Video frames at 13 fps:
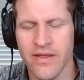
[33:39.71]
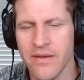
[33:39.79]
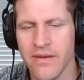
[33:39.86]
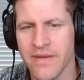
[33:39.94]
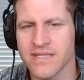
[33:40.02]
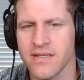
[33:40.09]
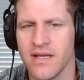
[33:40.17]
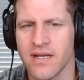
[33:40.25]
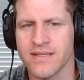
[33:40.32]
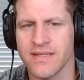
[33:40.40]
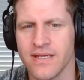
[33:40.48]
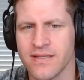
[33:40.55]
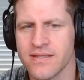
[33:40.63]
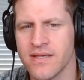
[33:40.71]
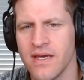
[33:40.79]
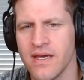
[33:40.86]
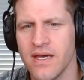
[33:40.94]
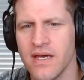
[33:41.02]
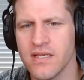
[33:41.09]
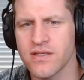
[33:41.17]
that makes a lot of sense.
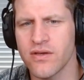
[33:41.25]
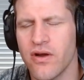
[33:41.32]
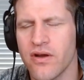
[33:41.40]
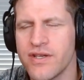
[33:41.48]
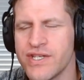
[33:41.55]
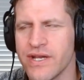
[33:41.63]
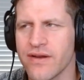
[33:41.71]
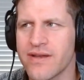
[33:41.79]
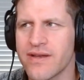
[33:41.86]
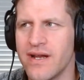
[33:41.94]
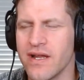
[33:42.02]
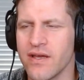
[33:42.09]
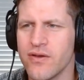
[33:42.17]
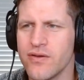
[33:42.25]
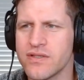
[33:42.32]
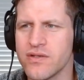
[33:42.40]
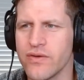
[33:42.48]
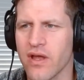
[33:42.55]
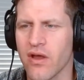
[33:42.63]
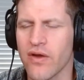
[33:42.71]
So you already shared kind of who's
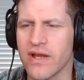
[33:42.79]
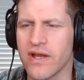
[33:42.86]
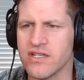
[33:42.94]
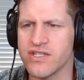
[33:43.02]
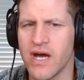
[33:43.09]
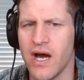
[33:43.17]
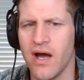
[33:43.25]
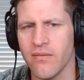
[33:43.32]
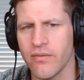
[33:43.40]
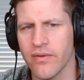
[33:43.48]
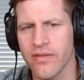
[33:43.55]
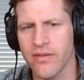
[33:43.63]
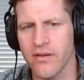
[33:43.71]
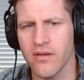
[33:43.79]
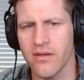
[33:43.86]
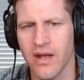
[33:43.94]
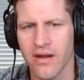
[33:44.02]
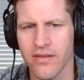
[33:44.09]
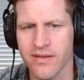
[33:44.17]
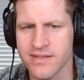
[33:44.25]
doing a great job with a
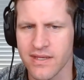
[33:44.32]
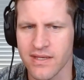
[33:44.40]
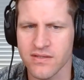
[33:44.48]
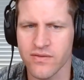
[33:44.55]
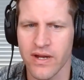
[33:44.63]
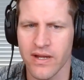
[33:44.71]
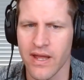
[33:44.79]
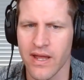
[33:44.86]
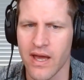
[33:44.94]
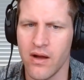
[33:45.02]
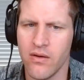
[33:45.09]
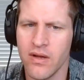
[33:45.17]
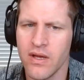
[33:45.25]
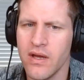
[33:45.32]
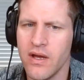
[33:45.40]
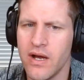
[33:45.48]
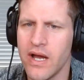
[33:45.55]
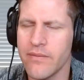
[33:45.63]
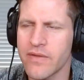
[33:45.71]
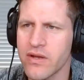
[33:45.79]
lot of these things right now.
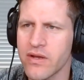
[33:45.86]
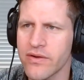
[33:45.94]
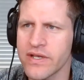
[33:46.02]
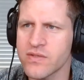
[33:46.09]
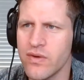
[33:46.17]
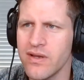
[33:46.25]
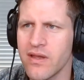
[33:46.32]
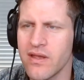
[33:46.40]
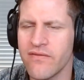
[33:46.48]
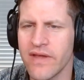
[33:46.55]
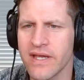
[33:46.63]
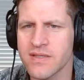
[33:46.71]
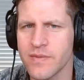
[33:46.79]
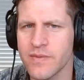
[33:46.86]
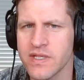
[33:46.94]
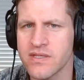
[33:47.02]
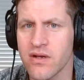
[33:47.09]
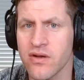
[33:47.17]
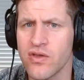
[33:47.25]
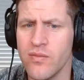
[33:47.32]
I'm curious, what
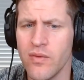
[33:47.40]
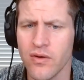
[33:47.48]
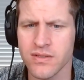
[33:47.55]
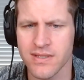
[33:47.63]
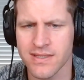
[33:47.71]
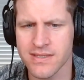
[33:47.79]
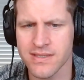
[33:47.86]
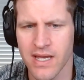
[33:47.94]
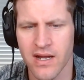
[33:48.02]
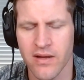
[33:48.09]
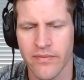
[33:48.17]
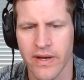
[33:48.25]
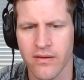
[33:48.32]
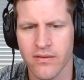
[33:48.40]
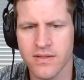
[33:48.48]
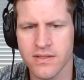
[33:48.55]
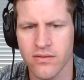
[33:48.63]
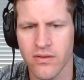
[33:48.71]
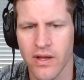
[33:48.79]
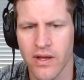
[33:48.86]
advancements are you most excited about?
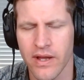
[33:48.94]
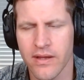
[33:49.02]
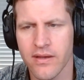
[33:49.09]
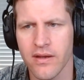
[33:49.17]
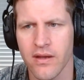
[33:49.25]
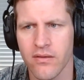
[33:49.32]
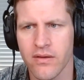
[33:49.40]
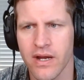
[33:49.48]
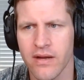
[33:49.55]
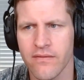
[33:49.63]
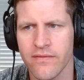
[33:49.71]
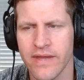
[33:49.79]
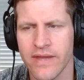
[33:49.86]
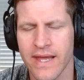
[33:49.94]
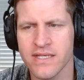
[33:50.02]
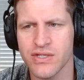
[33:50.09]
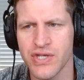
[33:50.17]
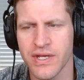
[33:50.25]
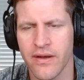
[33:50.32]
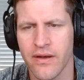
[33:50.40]
So like, kind of
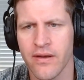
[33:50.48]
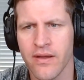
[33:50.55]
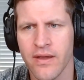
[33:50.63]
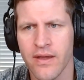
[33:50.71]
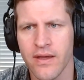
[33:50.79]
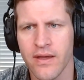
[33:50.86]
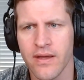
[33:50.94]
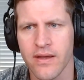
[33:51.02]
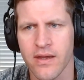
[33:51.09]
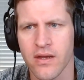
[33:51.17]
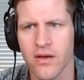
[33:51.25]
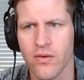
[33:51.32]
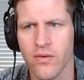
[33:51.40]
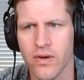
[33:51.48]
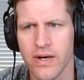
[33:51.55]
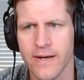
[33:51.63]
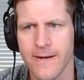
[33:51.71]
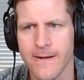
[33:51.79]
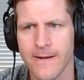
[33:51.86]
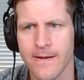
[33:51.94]
next gen,
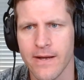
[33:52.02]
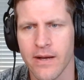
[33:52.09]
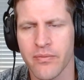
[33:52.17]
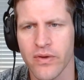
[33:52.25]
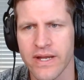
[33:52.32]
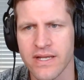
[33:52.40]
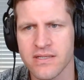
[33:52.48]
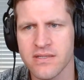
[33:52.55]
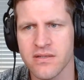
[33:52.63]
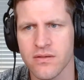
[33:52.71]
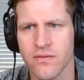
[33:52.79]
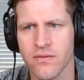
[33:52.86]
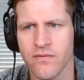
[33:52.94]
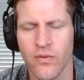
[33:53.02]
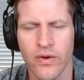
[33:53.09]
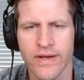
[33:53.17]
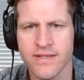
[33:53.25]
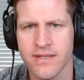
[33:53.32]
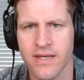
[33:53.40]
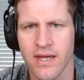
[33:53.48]
upgrades to
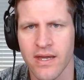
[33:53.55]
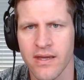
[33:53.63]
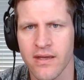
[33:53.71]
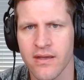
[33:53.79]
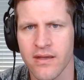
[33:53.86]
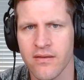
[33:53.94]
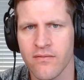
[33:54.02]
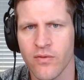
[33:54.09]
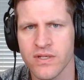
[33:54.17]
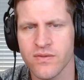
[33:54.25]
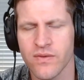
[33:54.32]
voice and voice